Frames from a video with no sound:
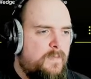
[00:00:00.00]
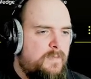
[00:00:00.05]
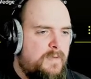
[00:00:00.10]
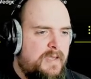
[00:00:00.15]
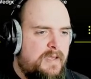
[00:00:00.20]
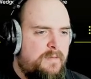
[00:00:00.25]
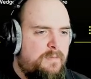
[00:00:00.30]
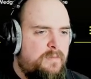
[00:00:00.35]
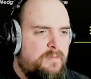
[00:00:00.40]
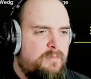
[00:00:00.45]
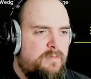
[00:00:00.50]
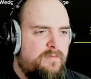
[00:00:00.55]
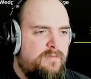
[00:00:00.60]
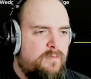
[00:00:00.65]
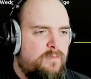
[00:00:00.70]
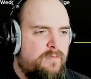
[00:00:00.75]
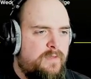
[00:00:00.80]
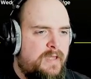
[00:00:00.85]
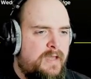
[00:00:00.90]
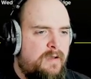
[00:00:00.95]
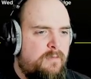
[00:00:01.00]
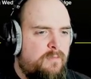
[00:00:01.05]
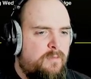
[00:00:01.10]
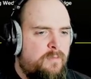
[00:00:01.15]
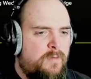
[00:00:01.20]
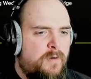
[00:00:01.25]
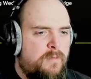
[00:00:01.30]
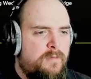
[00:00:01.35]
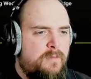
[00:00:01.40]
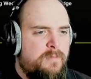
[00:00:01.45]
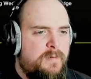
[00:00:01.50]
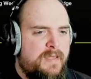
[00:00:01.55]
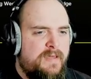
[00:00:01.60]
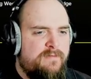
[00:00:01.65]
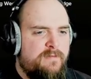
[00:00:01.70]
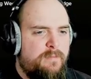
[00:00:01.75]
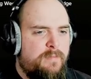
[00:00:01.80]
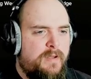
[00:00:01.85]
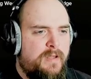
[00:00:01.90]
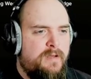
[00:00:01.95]
Happy with all that. We'll probably have
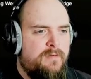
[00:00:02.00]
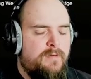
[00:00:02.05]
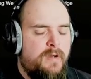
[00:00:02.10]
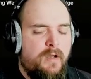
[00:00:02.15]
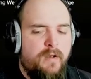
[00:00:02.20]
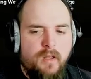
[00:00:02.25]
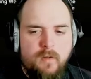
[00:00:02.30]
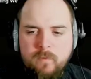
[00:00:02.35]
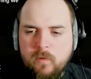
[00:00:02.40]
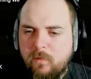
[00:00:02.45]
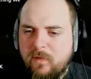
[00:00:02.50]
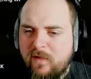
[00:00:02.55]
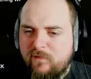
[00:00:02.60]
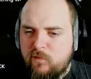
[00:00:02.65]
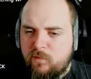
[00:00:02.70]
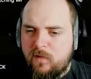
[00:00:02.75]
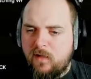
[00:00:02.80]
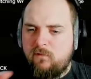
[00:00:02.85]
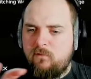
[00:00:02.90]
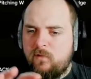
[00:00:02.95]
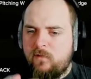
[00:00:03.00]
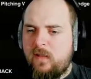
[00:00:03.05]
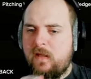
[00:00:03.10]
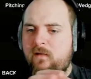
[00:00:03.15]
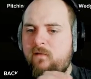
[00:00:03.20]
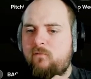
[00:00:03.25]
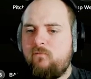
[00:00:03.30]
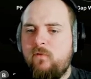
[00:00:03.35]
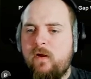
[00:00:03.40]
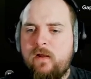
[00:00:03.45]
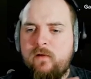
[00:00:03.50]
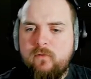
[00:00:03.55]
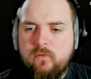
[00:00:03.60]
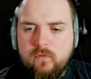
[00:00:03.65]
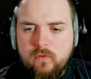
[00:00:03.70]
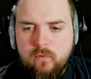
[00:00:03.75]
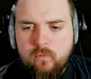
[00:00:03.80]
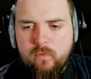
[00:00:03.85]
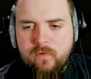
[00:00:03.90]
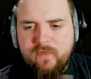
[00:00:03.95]
a play around. I'll probably have a play with that
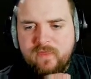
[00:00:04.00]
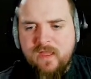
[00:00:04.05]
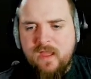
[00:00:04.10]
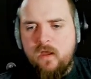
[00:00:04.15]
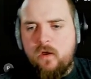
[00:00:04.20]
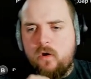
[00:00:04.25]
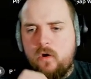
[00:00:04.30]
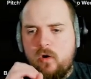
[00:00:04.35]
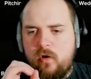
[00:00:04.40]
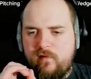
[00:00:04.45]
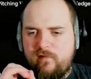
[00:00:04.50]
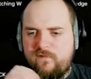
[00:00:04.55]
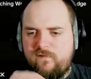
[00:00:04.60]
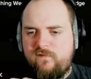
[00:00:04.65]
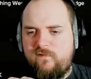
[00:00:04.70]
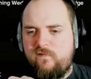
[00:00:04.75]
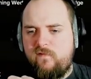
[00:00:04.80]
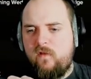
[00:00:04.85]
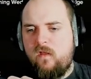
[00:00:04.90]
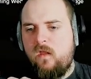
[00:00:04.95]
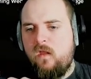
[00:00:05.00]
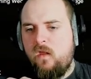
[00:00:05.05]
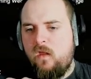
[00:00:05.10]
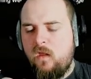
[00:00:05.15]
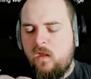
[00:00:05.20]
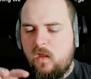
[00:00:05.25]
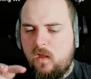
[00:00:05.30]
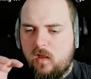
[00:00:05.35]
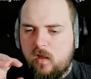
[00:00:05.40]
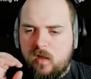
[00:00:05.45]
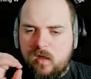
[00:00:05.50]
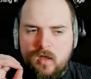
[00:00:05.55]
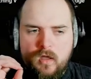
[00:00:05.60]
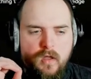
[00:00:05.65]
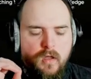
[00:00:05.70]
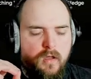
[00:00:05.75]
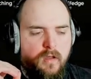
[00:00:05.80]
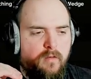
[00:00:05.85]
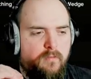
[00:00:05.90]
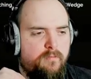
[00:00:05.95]
round with that off
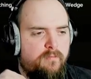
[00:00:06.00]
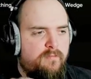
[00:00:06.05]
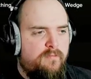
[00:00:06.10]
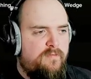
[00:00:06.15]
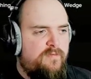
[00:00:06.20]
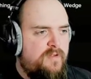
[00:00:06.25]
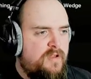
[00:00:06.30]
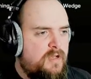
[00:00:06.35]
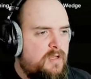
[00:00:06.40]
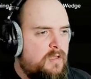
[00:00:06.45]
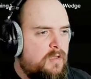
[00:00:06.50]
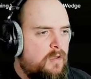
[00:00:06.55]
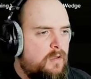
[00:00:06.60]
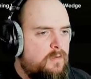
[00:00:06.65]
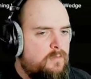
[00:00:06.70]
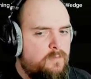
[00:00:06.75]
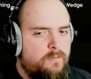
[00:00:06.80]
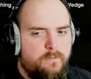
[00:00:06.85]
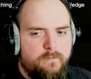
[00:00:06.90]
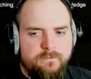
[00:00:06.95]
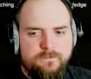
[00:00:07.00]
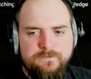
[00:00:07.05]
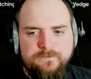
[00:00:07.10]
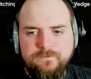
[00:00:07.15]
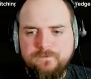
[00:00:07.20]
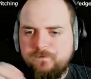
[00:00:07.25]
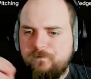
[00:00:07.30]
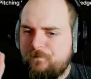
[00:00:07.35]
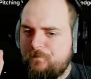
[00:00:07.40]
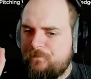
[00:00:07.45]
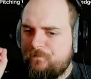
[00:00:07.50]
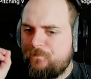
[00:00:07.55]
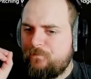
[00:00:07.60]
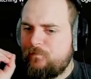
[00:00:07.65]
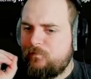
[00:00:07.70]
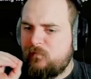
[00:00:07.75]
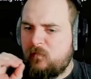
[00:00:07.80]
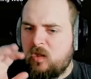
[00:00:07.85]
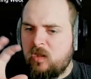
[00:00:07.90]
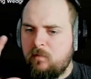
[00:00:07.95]
video
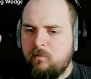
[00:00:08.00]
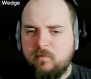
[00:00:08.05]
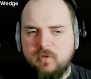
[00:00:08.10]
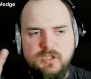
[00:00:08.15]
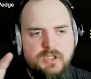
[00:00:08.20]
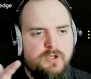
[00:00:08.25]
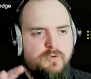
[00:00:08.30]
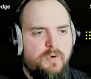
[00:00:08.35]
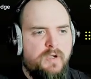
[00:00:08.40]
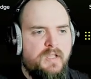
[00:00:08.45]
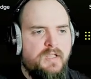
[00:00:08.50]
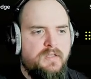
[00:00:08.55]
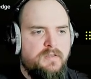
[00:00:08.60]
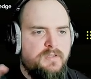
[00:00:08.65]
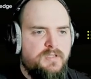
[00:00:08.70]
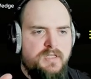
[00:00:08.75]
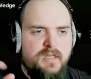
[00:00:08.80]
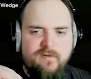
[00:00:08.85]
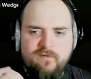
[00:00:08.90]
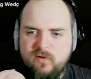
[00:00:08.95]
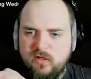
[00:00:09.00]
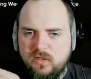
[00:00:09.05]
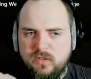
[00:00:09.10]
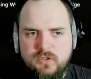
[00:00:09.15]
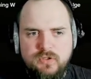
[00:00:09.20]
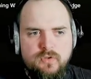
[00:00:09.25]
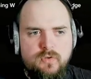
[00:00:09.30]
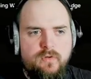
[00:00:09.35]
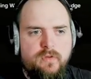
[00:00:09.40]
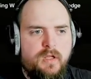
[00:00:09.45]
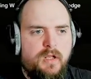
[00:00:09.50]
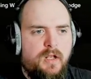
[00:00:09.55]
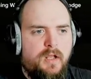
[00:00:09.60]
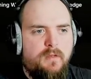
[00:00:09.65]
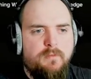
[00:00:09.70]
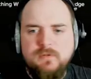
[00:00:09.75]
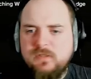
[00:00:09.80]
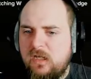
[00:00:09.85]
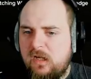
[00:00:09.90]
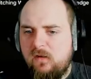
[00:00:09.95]
in between. See if we can sort the
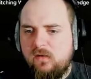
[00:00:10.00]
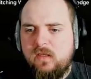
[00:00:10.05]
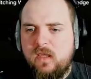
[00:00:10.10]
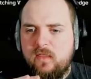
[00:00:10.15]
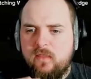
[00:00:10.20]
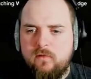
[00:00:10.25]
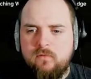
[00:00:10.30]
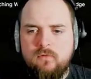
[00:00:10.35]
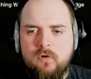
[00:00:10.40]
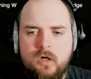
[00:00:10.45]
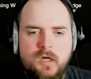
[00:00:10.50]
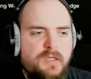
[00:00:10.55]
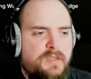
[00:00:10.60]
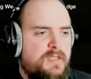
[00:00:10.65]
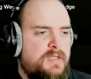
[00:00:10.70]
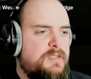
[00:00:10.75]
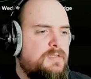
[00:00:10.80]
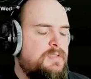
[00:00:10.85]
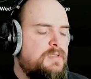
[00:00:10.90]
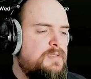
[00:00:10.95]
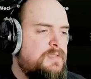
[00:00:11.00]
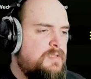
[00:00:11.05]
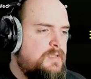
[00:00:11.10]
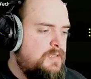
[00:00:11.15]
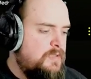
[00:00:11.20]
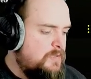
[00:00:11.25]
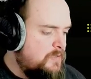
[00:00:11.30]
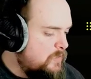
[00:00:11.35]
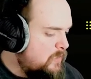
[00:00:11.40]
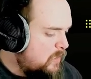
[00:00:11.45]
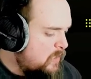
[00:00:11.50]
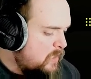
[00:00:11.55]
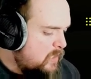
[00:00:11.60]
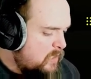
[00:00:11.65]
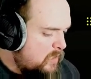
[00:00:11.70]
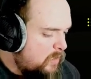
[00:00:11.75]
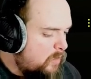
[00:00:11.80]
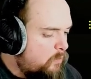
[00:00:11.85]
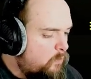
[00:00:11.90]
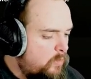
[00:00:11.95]
clubs out, get the right distances,
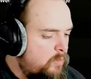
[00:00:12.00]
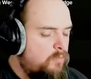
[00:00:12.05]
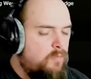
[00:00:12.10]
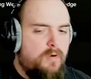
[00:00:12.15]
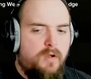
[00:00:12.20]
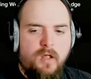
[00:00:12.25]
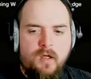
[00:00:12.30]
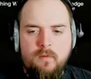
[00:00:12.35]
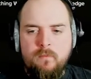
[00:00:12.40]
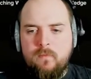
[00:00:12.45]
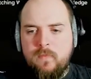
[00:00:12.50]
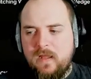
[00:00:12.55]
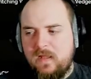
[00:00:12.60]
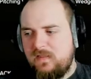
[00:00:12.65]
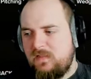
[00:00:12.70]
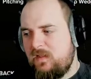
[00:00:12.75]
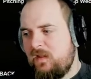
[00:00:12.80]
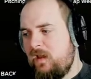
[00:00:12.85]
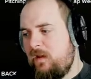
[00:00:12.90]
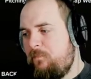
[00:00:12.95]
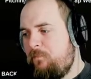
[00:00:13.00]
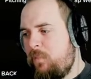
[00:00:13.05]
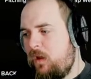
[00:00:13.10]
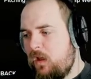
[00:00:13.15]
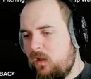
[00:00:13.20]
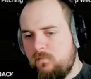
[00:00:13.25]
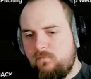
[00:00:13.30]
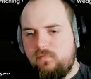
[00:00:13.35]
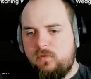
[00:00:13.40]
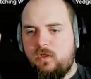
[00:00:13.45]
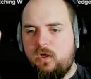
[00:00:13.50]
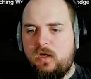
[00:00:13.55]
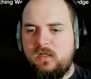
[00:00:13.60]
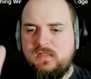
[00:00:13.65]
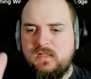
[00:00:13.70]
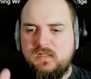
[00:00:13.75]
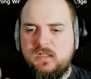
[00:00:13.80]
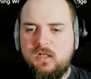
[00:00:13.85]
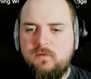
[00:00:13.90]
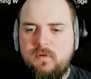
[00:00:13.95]
and we will come back to that. But guys,
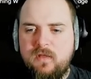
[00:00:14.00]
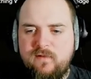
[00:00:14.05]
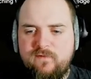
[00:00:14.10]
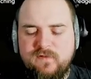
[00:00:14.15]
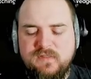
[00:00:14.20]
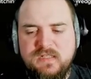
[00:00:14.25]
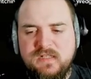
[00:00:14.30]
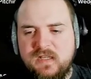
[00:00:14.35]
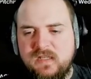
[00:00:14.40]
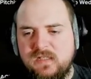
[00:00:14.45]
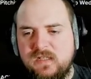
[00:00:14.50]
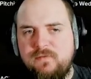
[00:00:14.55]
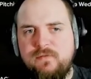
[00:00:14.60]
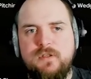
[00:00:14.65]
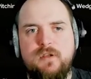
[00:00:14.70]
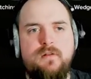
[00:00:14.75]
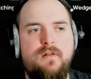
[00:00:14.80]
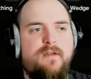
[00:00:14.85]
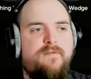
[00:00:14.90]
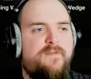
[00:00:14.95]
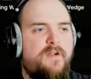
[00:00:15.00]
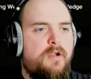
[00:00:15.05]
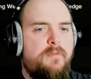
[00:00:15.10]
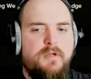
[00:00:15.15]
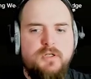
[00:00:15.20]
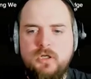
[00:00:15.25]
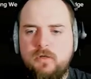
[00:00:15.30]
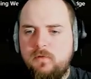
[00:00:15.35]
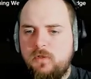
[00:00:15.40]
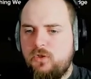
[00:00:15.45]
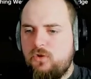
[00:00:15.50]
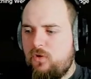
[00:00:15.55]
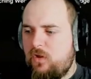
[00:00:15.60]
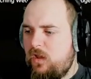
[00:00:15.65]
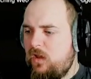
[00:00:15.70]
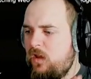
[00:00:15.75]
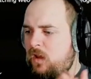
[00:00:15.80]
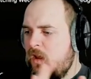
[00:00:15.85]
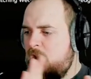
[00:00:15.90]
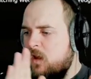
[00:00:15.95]
that's going to be it for today's episode. I very much hope you enjoyed
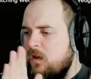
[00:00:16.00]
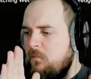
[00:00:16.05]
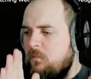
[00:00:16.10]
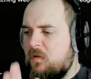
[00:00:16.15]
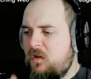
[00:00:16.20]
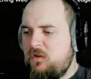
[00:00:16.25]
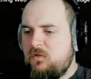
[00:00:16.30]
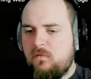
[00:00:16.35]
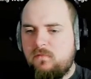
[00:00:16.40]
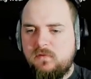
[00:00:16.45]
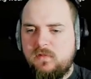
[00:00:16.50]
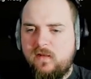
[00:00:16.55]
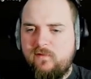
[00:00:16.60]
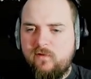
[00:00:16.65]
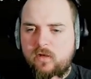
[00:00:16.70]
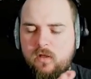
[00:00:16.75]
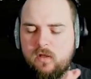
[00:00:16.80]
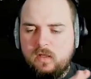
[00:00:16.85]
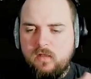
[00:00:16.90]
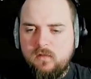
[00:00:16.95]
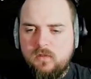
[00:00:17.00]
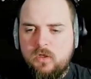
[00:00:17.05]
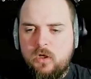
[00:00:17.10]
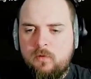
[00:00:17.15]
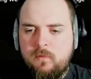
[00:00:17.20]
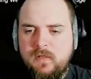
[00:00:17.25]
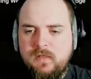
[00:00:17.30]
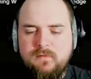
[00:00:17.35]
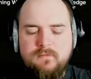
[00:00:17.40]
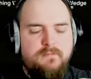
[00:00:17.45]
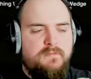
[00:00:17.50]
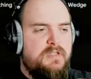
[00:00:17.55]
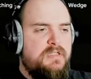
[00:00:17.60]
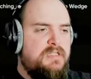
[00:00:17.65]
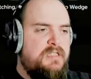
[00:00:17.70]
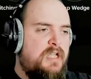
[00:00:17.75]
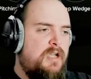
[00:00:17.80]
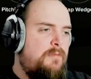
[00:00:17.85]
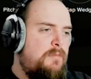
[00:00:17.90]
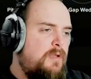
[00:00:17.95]
it. Please remember to leave a like, comment,
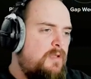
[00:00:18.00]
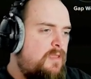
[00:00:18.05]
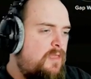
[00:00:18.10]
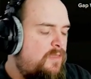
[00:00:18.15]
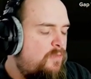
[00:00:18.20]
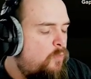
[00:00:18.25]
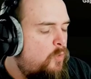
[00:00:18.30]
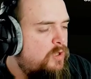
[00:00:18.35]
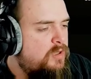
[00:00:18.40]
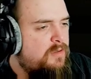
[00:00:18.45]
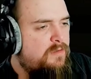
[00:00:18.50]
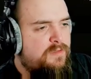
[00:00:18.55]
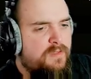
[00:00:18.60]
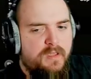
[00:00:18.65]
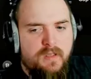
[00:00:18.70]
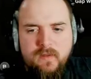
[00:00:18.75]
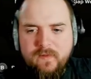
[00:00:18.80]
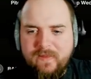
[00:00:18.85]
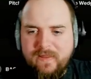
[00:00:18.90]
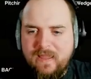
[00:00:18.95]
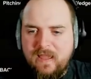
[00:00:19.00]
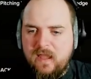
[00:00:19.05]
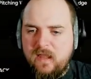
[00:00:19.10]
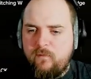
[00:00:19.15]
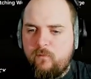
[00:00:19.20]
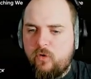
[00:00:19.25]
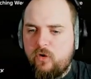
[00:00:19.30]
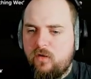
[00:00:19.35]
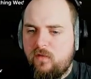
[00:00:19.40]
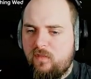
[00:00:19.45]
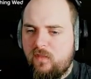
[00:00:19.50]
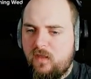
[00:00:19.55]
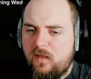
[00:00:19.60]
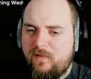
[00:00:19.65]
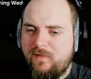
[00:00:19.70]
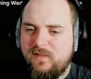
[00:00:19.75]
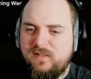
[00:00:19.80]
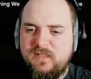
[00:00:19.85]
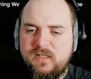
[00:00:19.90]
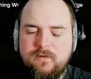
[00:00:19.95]
tell me what you think of the game, what you think
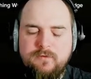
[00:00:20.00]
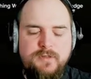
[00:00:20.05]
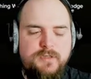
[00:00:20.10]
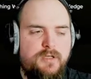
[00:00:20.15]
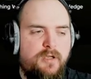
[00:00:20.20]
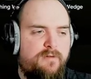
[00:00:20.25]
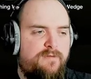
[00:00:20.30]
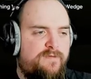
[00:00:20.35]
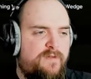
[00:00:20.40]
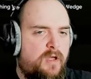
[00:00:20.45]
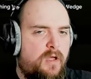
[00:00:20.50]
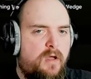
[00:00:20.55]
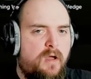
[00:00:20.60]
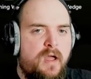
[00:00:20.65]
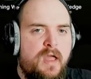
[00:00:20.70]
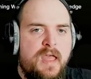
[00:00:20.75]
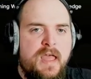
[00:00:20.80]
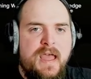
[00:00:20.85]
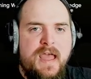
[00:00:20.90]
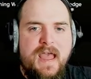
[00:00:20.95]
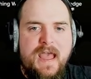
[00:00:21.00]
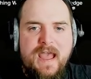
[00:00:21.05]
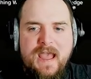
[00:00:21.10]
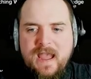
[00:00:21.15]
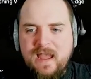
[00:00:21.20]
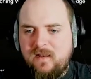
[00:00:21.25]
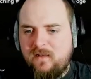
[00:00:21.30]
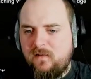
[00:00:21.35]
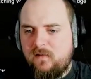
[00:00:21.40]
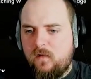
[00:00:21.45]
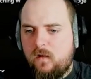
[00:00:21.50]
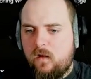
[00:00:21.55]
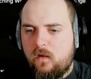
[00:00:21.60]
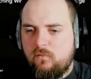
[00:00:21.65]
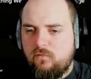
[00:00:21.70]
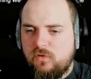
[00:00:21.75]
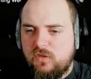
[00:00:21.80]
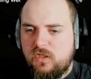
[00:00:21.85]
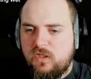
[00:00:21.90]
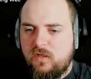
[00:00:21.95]
of the series so far, and I
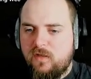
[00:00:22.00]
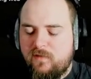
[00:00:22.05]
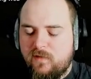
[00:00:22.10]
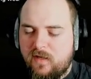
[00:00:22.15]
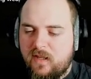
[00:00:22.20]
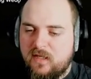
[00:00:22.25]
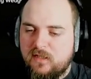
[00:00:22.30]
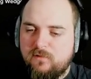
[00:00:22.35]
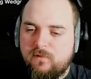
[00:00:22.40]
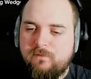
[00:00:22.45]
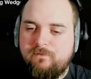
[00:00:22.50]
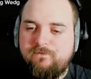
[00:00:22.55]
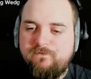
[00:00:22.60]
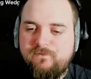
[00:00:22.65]
will see you in the next one.